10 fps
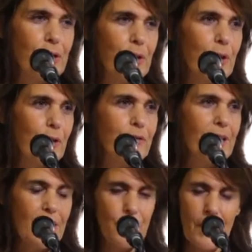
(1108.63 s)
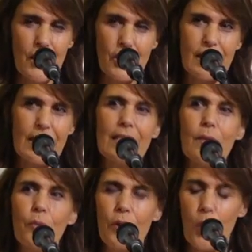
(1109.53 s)
the education
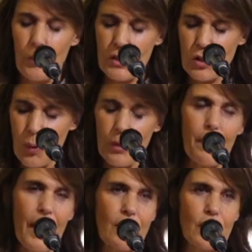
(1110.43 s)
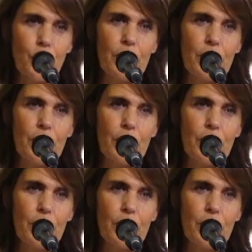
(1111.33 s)
system. We always talk about it.